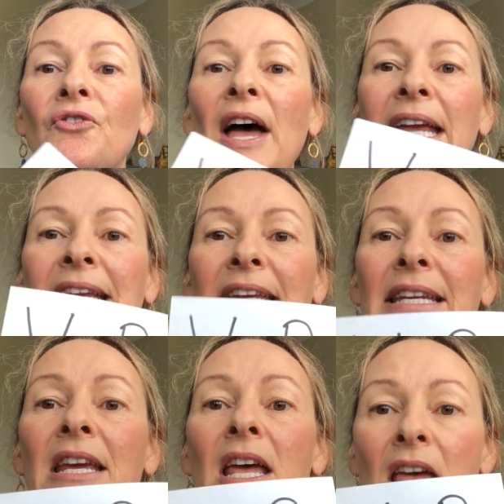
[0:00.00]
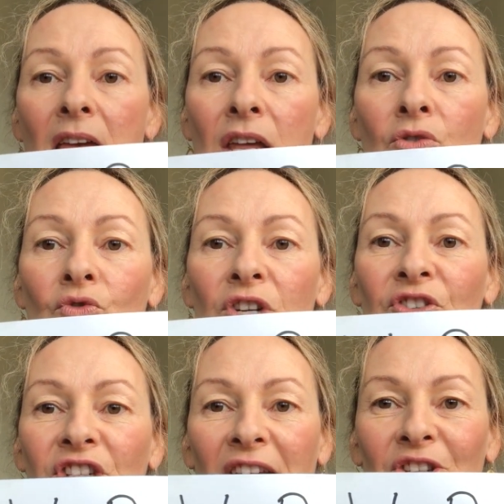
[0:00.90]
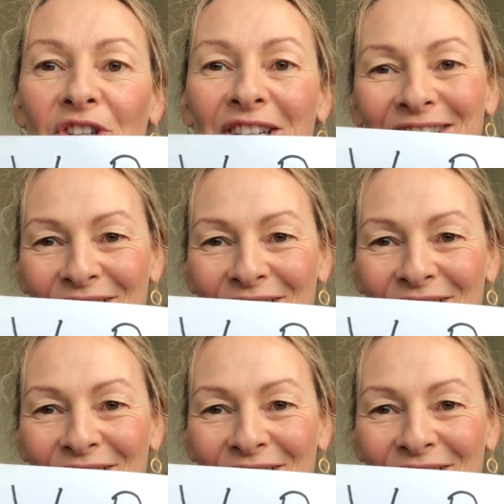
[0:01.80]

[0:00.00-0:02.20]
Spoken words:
vaded in rejection.